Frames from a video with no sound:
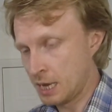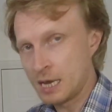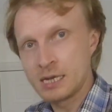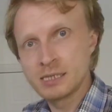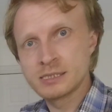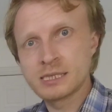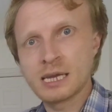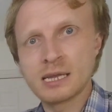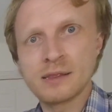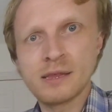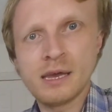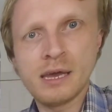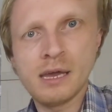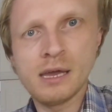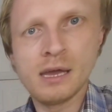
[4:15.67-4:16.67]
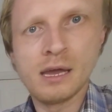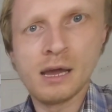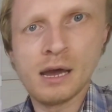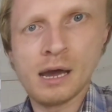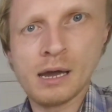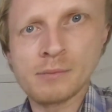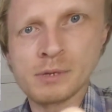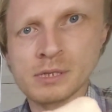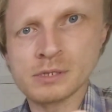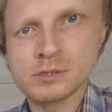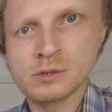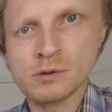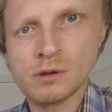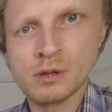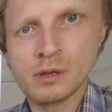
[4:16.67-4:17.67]
And inside there, I'm gonna
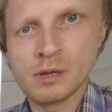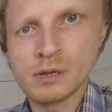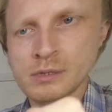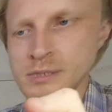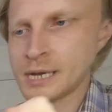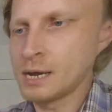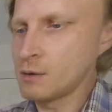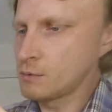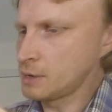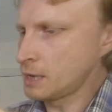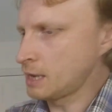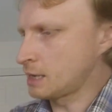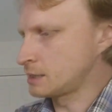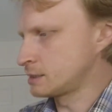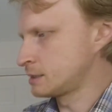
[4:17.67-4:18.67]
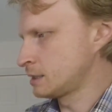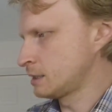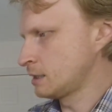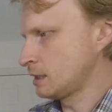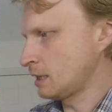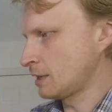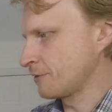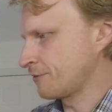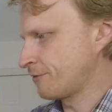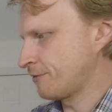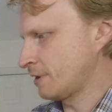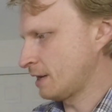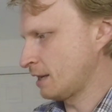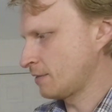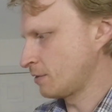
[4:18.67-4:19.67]
scroll down until I
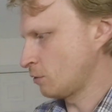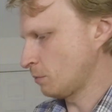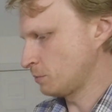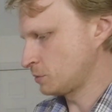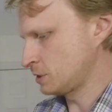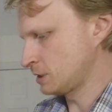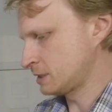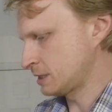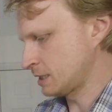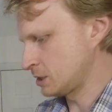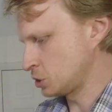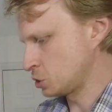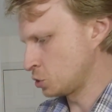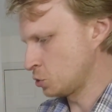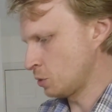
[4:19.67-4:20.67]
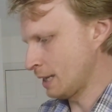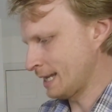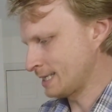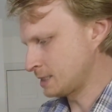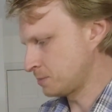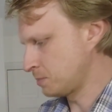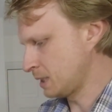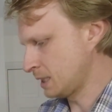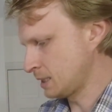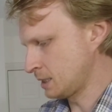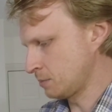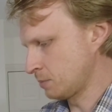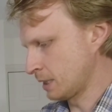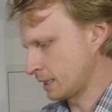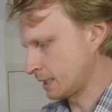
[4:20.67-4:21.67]
find the option says USB
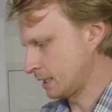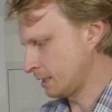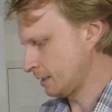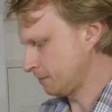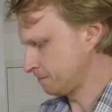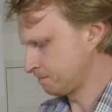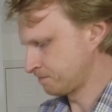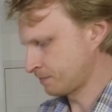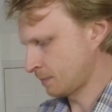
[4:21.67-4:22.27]
debugging